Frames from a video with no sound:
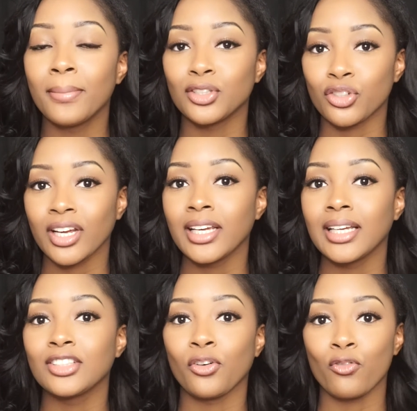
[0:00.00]
But
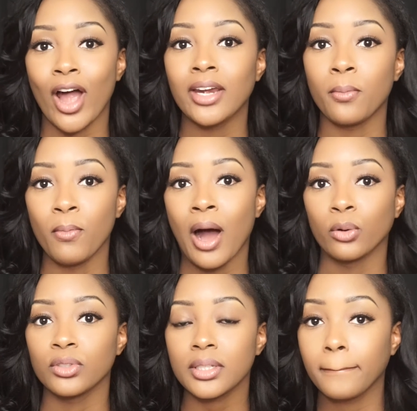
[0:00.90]
drinking the right
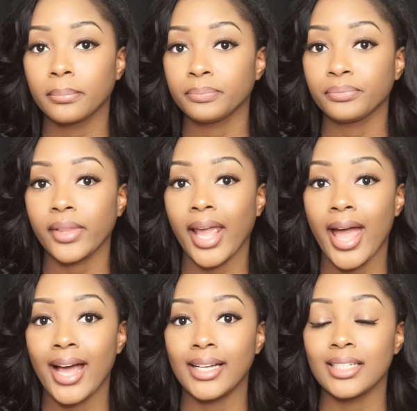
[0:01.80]
amount.
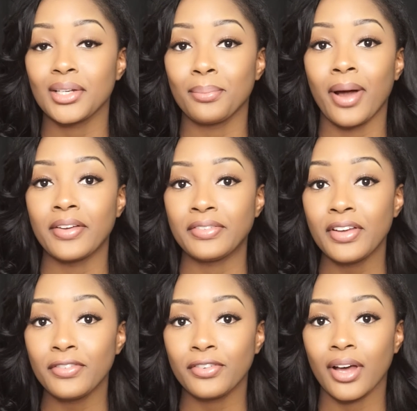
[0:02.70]
And my
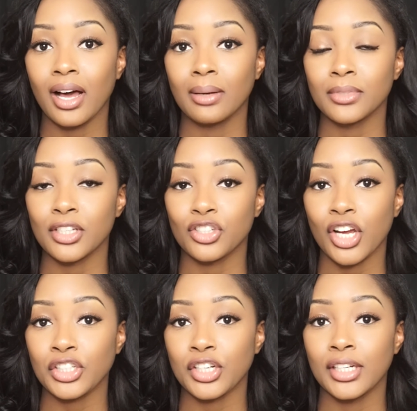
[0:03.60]
fifth
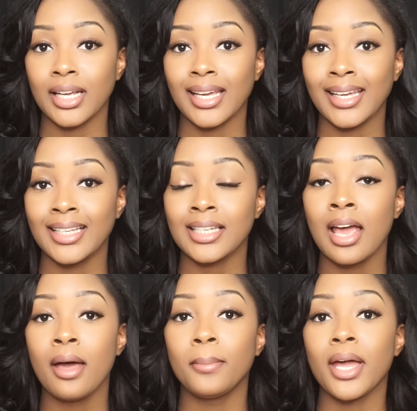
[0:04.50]
suggestion is
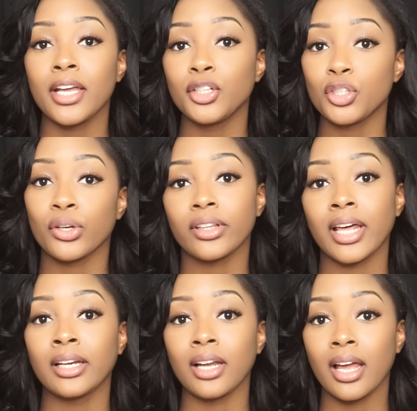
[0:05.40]
making sure
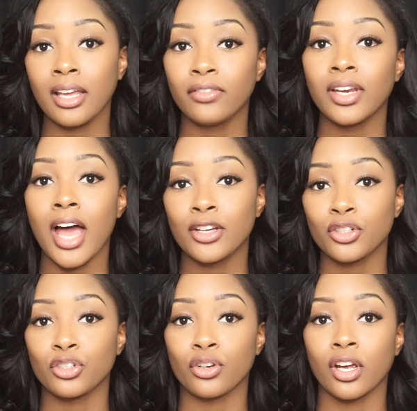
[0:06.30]
that even
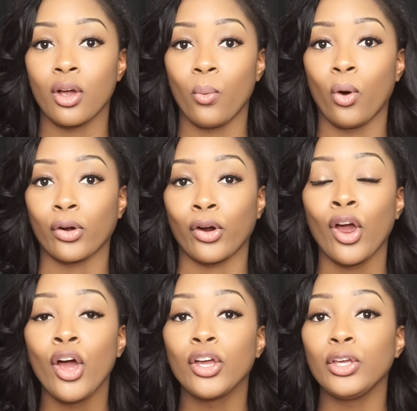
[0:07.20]
as you're drinking
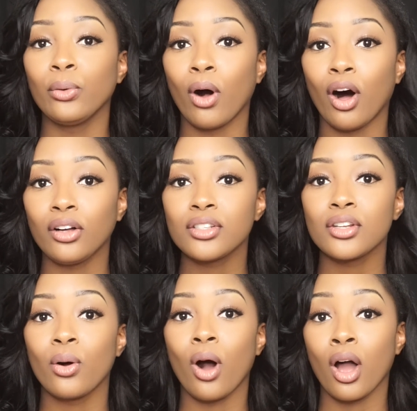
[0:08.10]
water, you
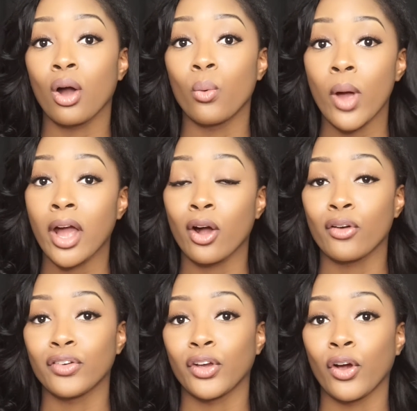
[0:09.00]
also are aware
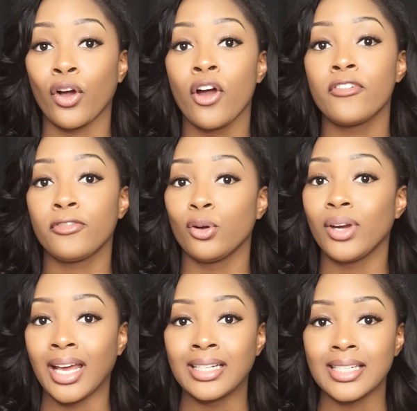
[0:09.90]
of your
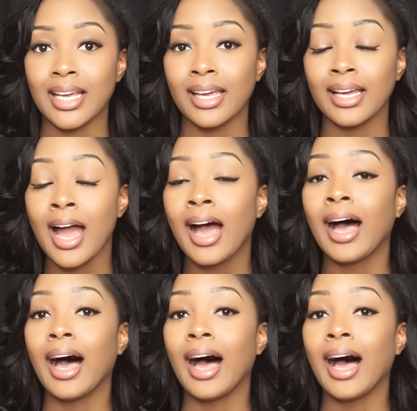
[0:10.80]
food intake.